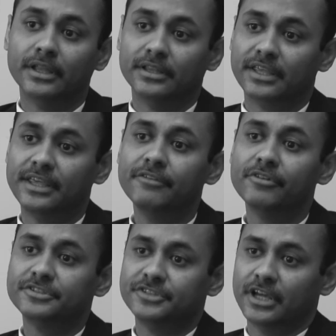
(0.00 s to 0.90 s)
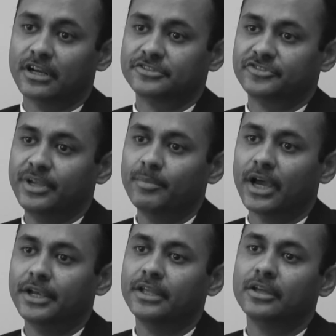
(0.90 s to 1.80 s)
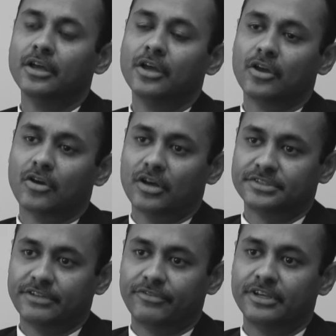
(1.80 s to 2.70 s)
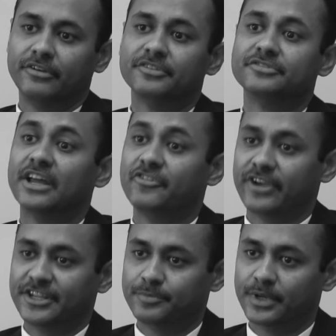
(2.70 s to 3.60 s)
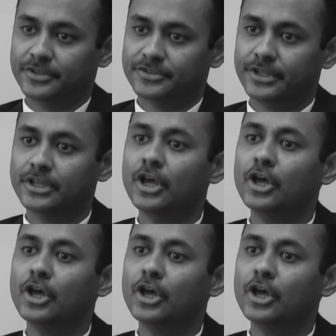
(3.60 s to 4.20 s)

The keywords here are streamlining, cost-effectiveness, and transparency.